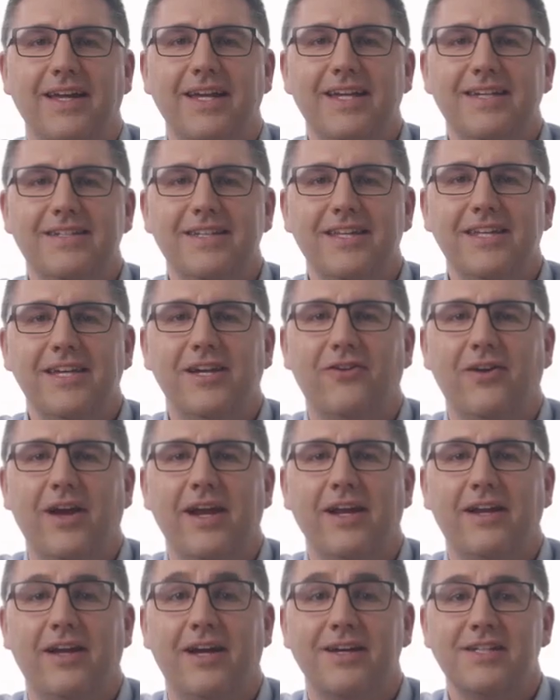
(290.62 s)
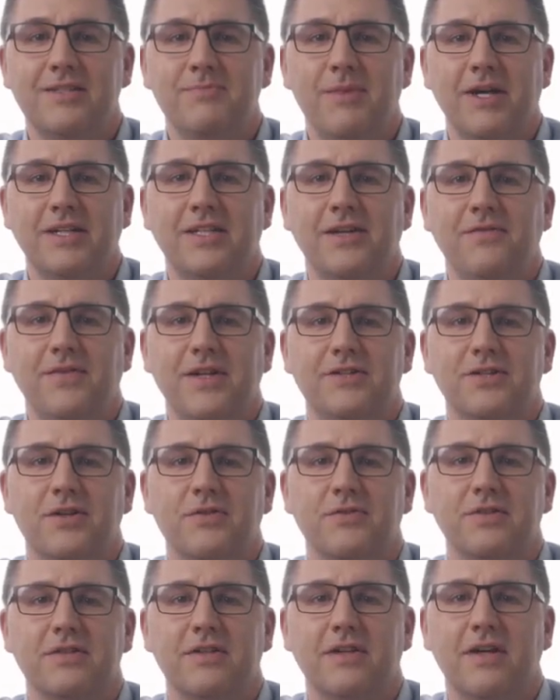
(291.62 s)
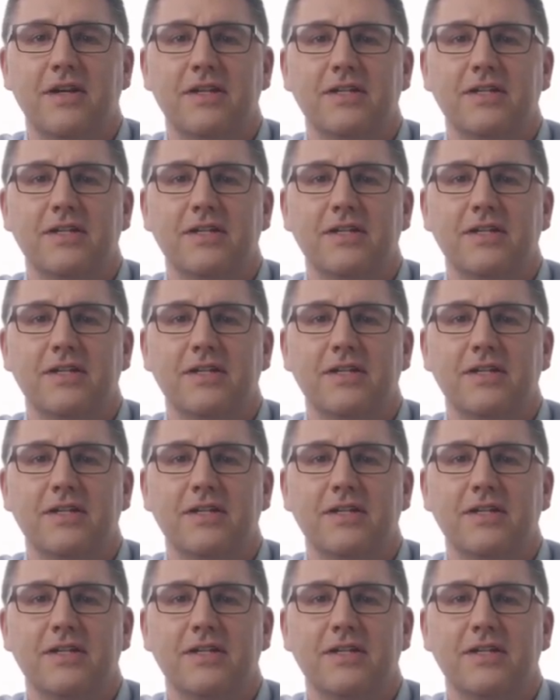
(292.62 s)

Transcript: Easily create custom activity zones